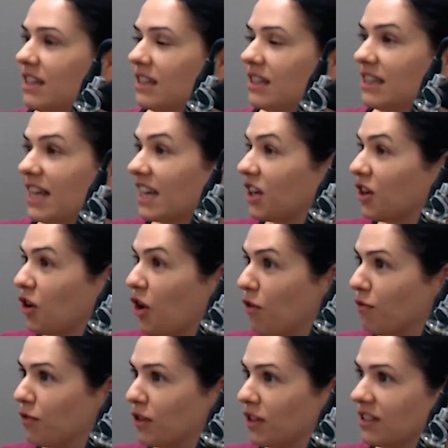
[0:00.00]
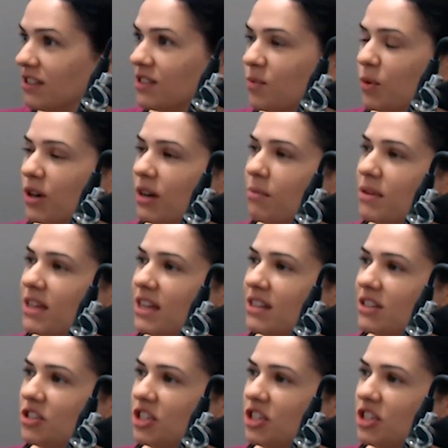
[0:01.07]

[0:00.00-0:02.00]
lacking confidence, when I began to